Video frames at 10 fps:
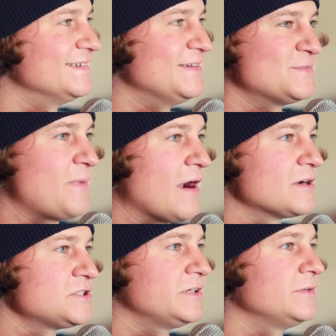his
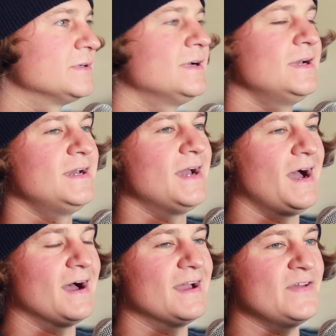parachute.
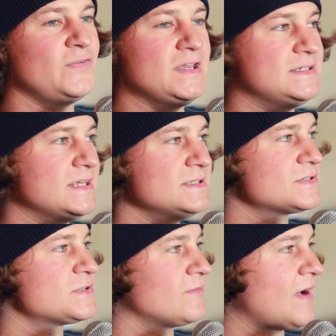If he didn't
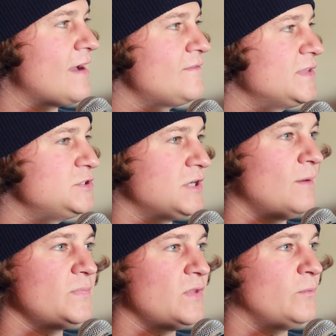survive the
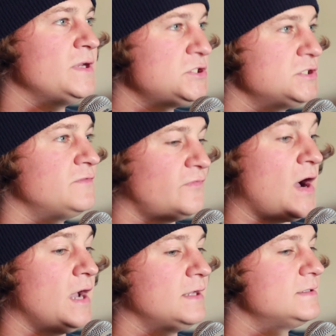jump, then we should
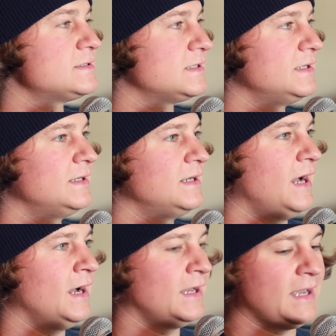find
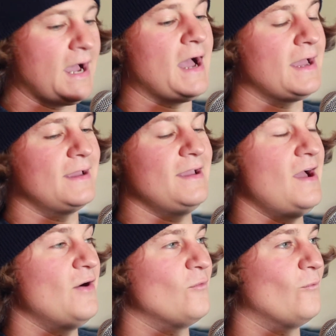a
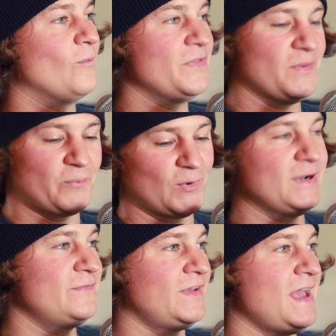guy with a
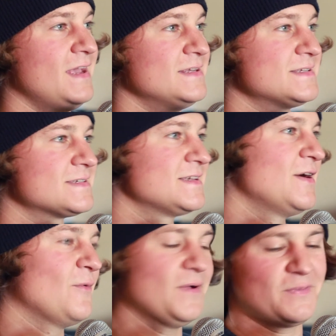briefcase,
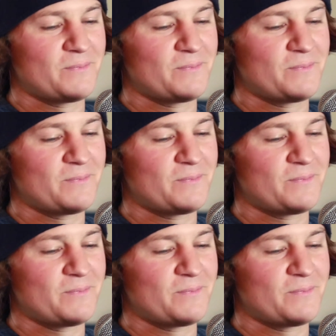with a